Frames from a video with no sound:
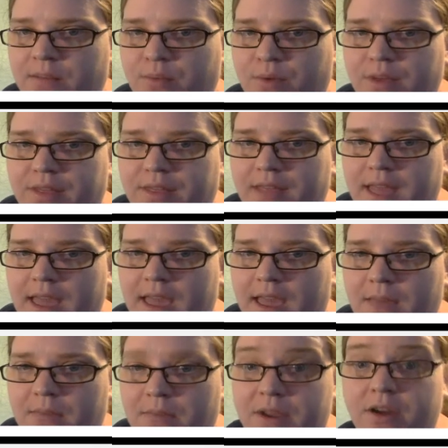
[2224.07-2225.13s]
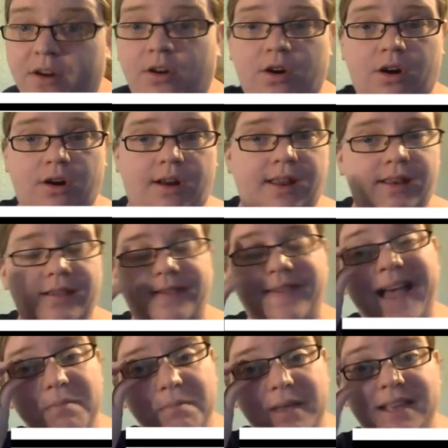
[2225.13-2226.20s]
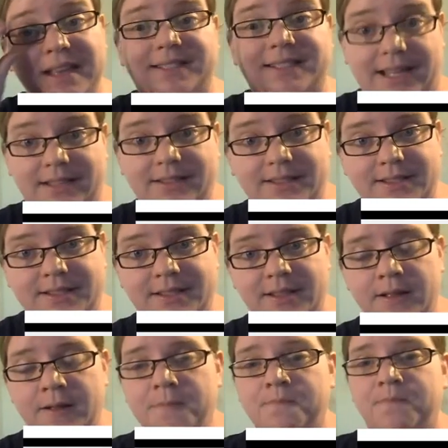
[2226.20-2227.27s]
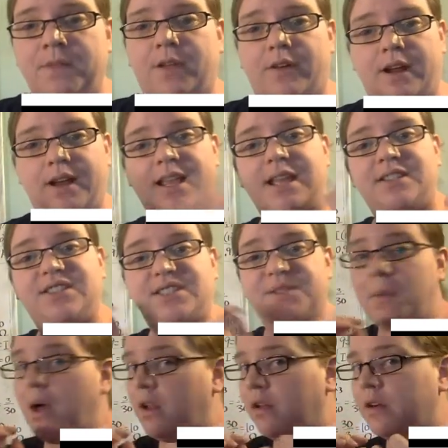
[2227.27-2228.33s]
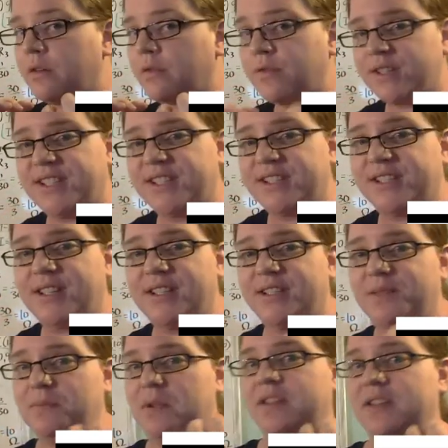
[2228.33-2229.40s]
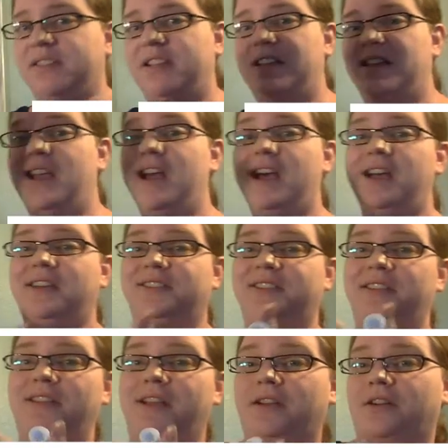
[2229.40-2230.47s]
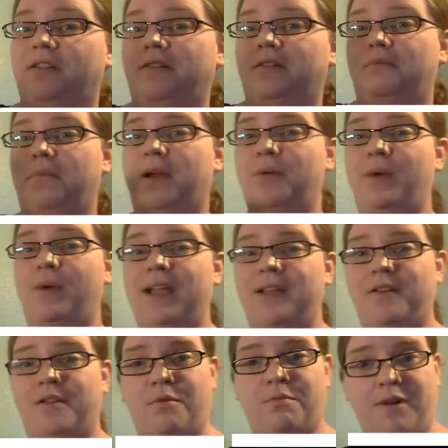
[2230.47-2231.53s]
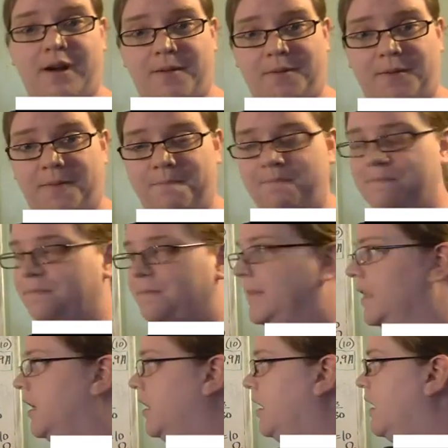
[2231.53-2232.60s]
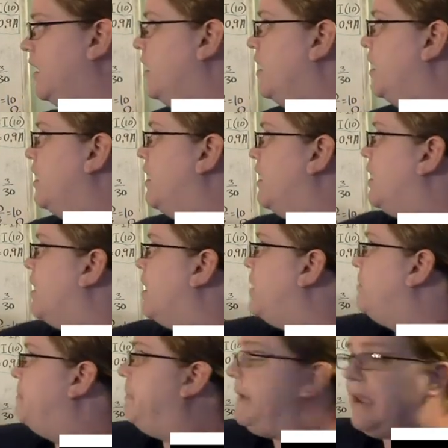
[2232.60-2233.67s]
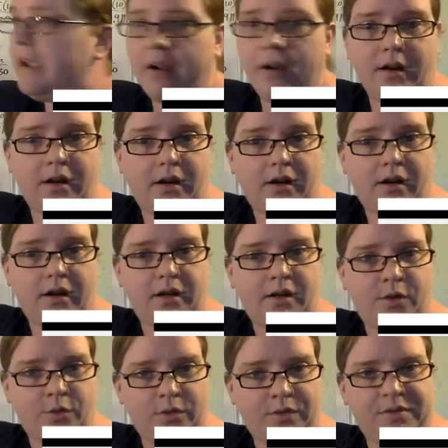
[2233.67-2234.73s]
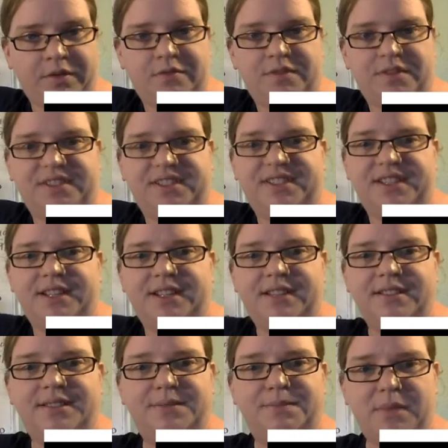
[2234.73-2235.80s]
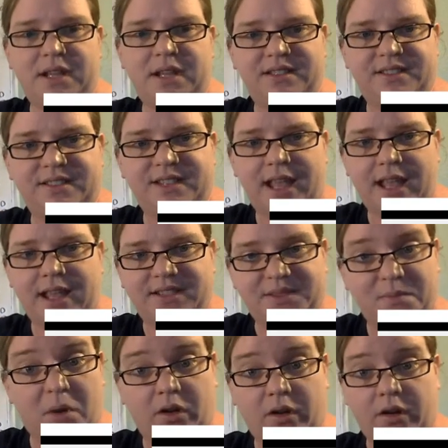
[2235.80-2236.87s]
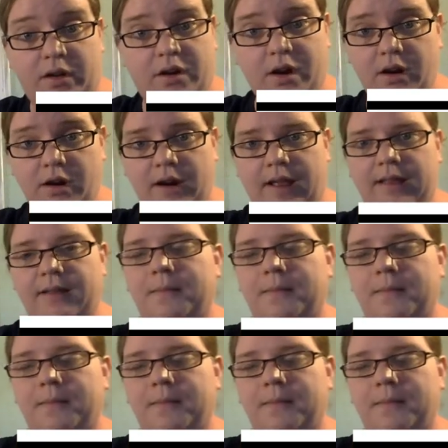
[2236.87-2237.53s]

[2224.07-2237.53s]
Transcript: with a bigger current. That makes sense, right? Again, smaller resistance means like, yeah, send that current my way, no problem. A bigger equivalent resistance means a smaller current.